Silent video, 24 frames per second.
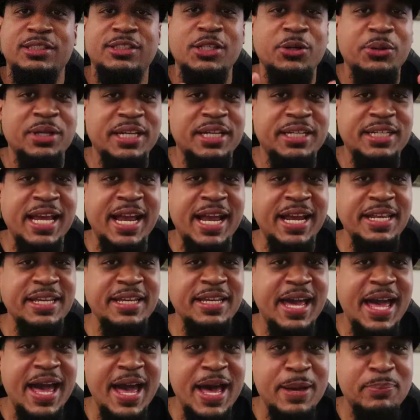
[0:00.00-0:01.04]
So the
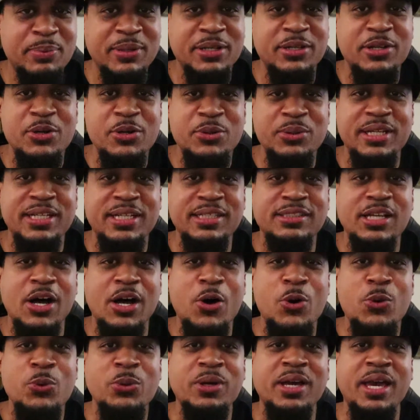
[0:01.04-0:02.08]
dating app known as
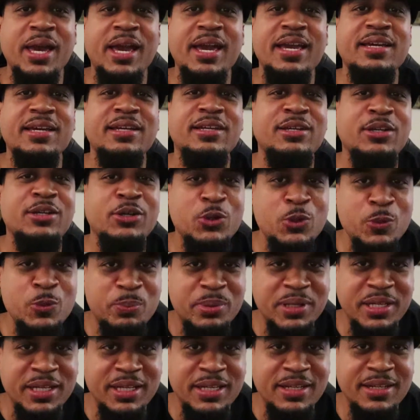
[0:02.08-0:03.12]

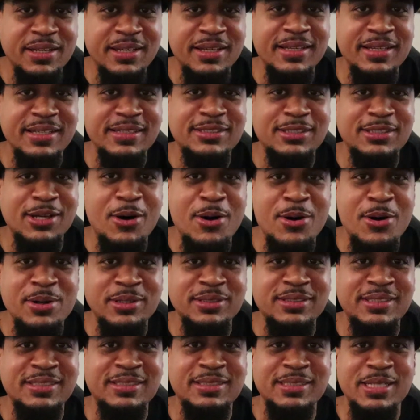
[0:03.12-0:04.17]
OkCupid is
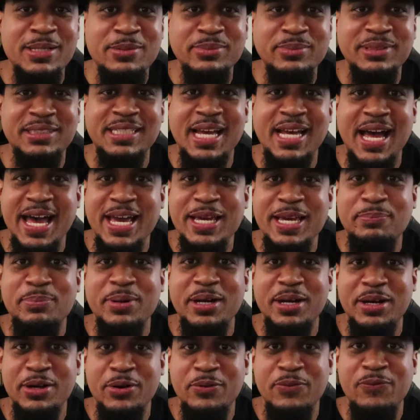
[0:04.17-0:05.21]
on some type
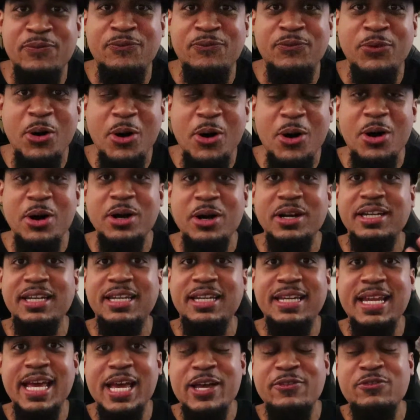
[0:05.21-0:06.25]
of far
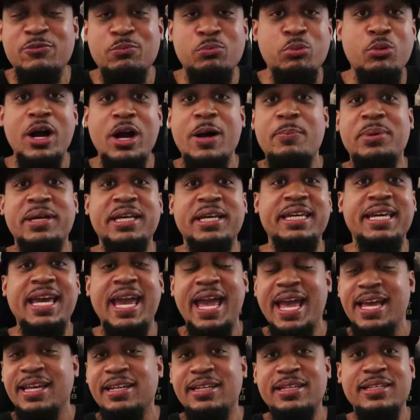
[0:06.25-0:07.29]
left
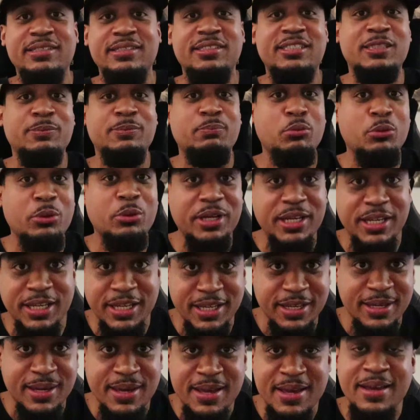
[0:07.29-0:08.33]
propaganda
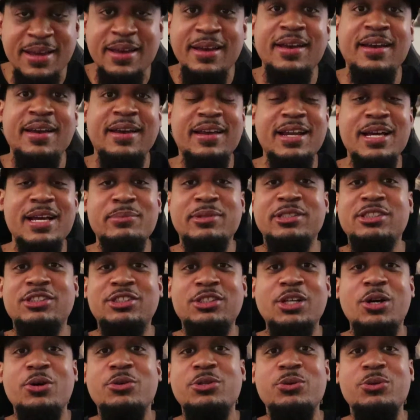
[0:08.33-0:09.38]
spree, and I'm gonna
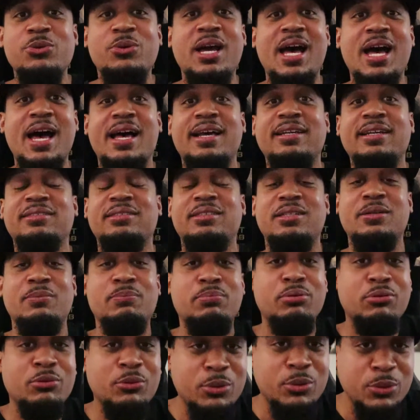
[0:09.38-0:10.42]
show you guys the
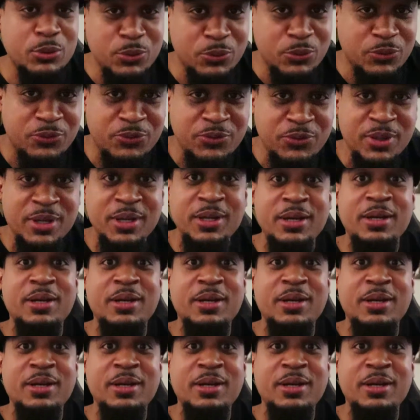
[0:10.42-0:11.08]
proof.